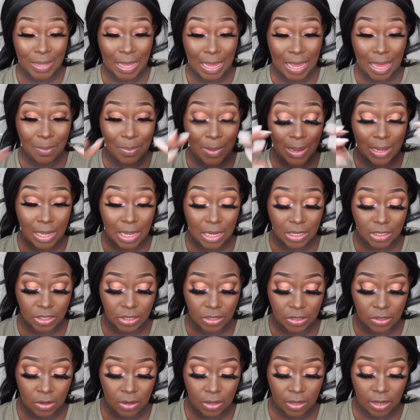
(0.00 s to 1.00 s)
I got my
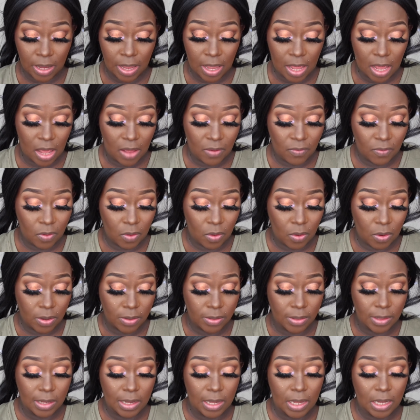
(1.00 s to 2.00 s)
lashes on. I have
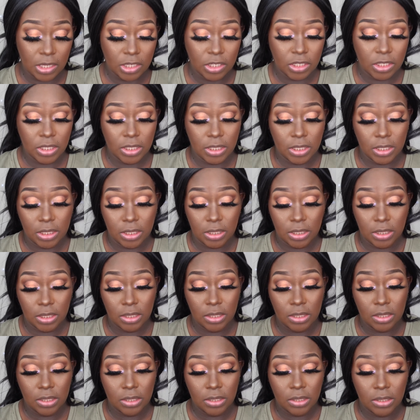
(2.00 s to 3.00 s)
on the
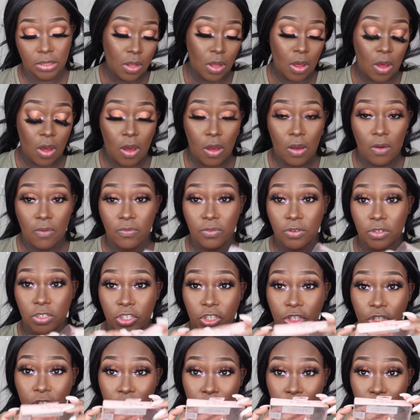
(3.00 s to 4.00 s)
lashes All For
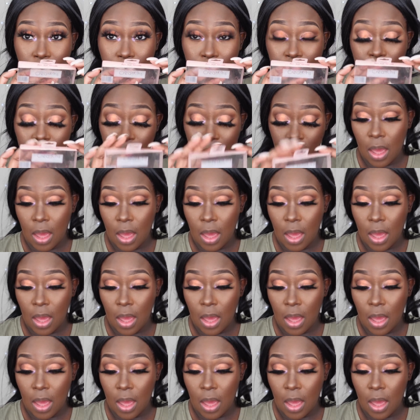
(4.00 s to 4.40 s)
Show.